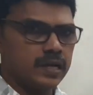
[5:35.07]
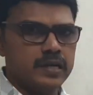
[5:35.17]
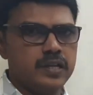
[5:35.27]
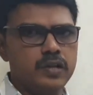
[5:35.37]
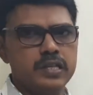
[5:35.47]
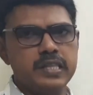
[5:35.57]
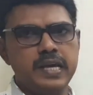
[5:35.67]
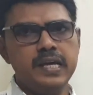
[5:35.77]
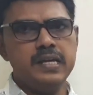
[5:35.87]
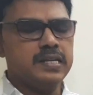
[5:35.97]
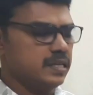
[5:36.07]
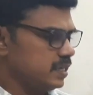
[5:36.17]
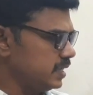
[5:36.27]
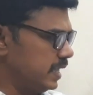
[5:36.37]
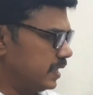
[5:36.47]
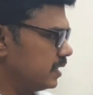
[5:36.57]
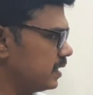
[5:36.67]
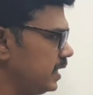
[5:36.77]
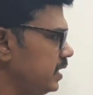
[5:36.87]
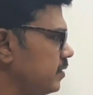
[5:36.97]
during the year,
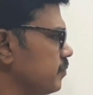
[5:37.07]
right?